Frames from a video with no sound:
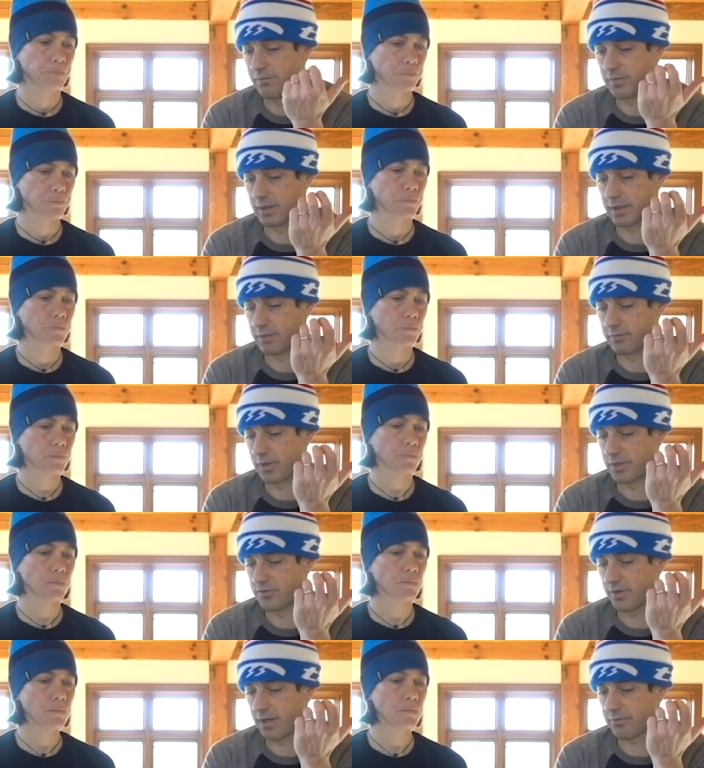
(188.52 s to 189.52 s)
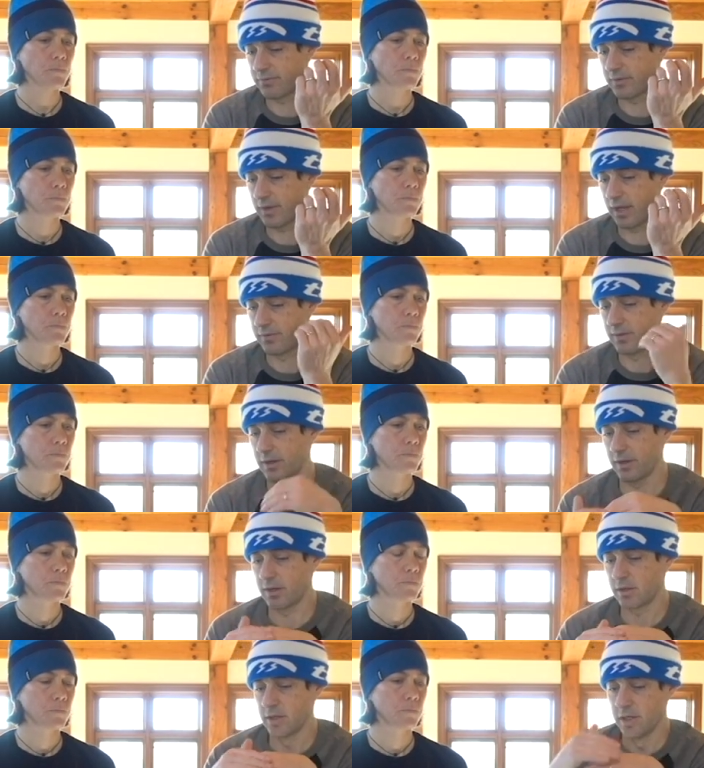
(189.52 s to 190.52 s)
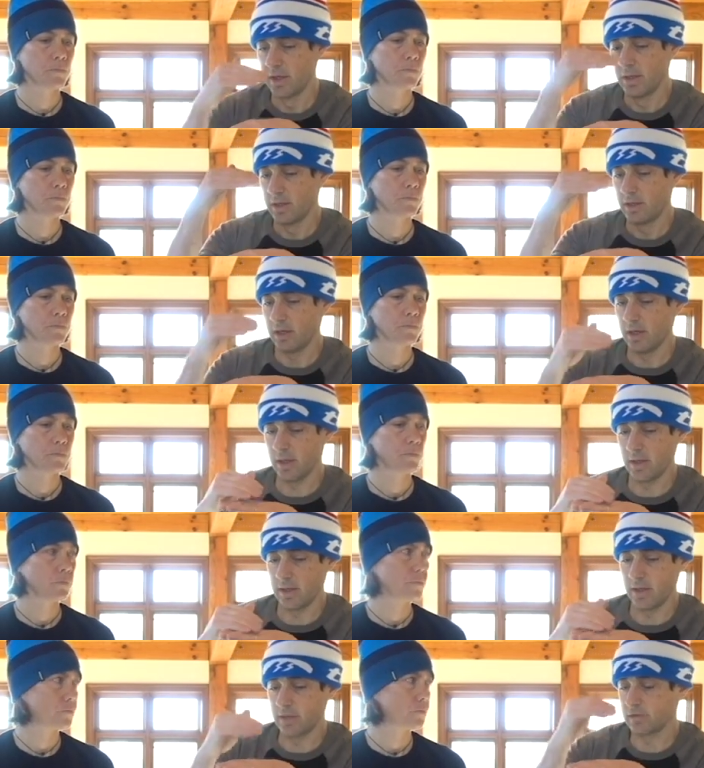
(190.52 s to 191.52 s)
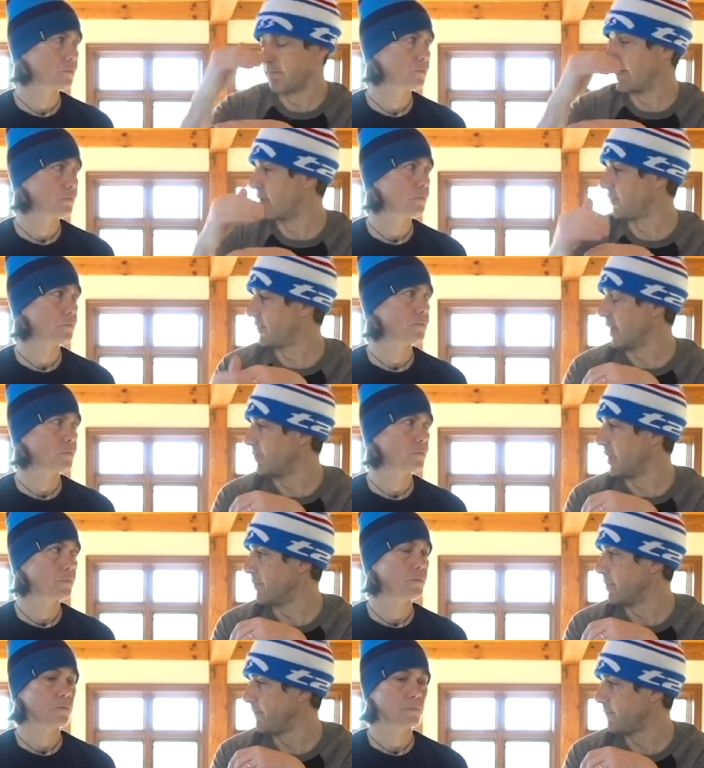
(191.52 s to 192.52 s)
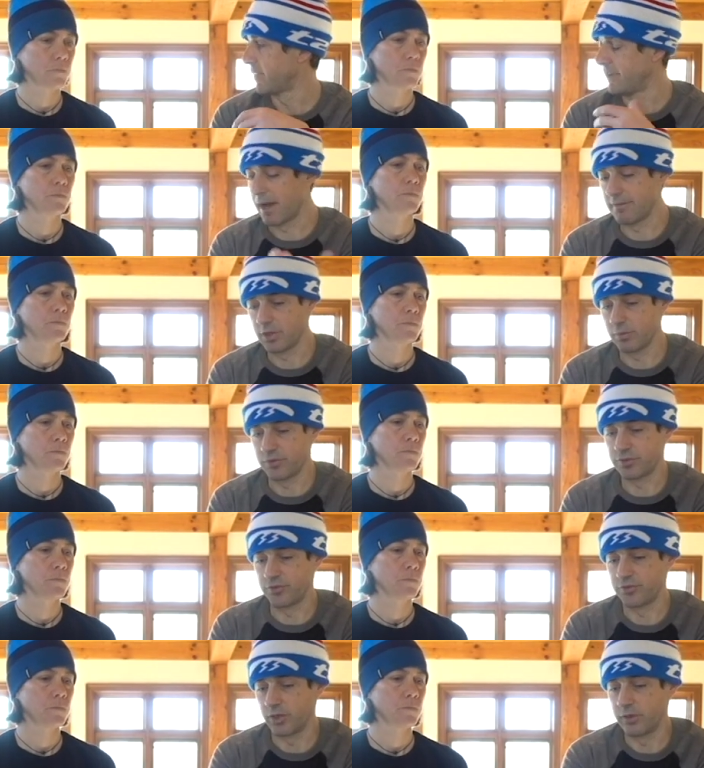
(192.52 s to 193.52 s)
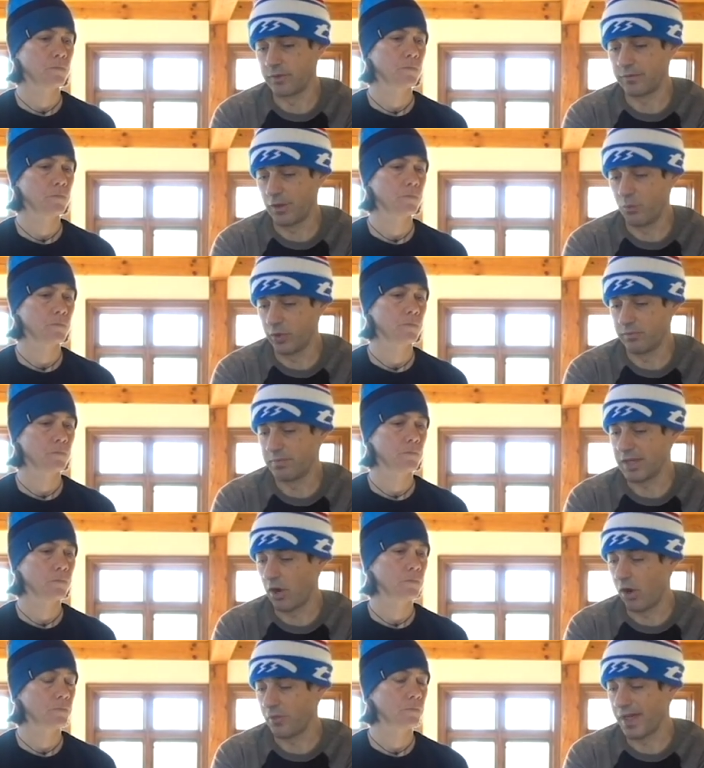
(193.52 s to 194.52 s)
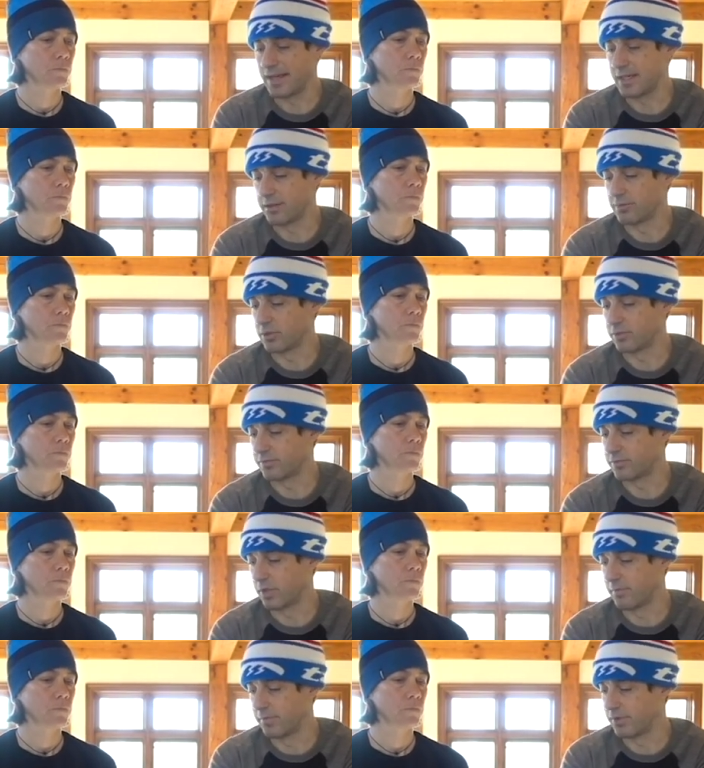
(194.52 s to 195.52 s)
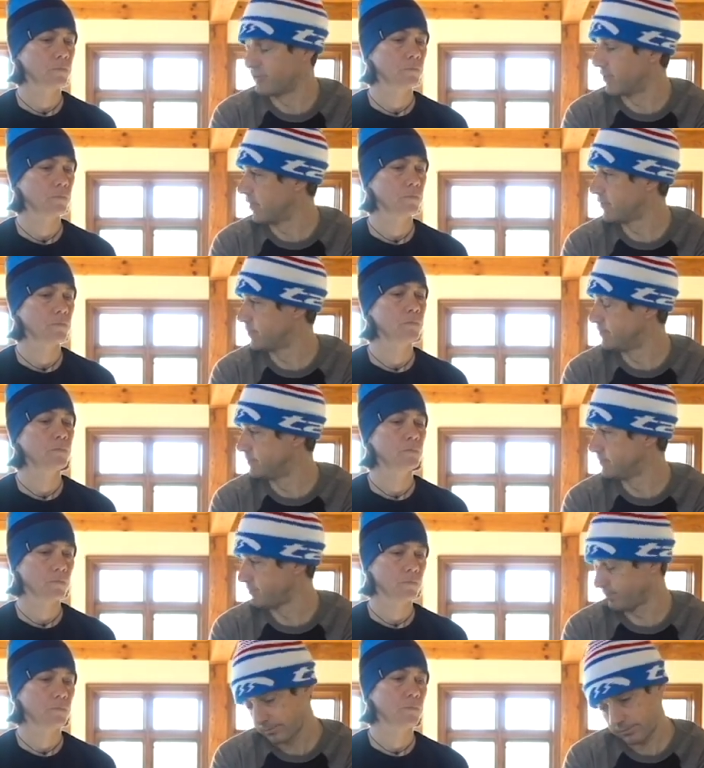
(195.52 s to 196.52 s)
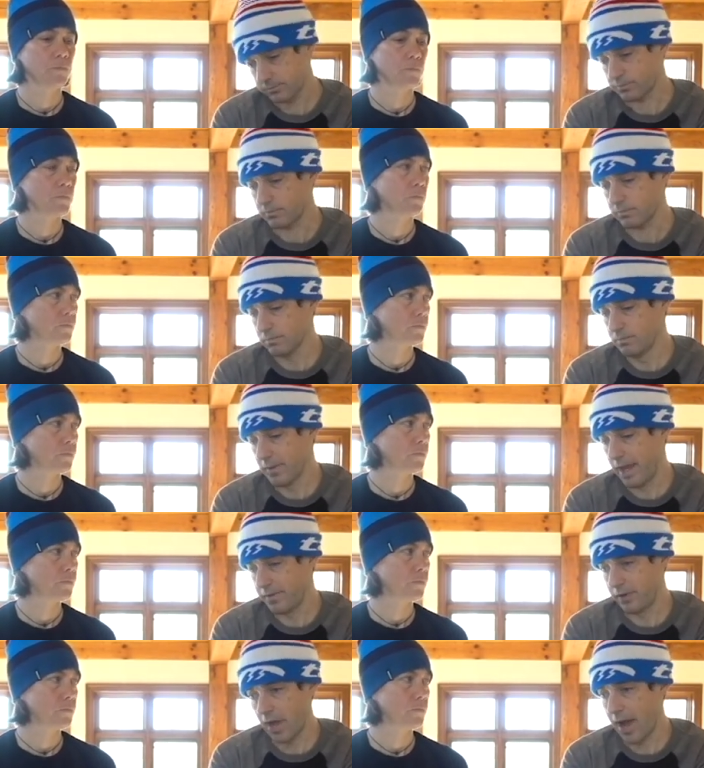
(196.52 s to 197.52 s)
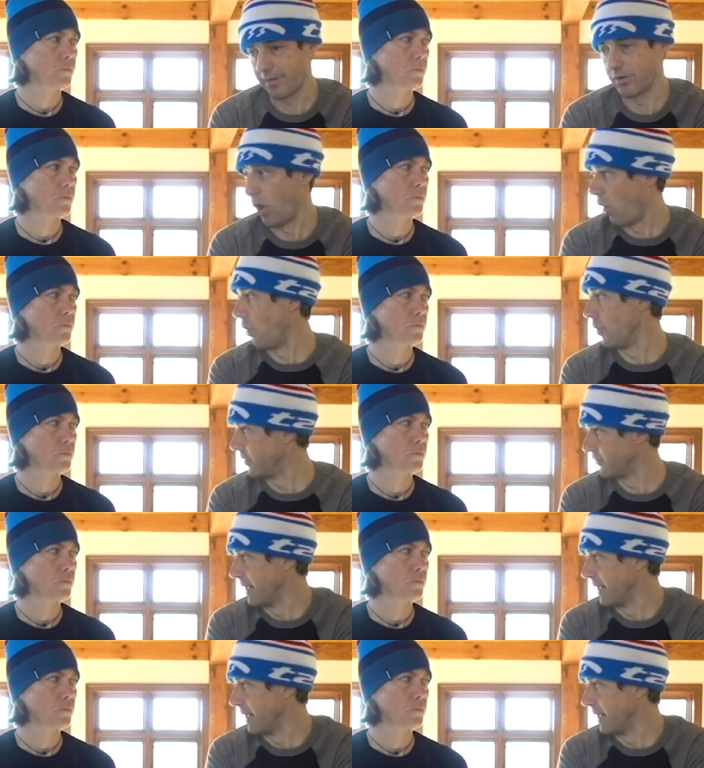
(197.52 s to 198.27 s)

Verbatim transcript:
Speaker 1: feel like they're very safe and they're uh, incremental step up. Davida was concerned that they wouldn't be all that different from this stuff, and they're not all. It's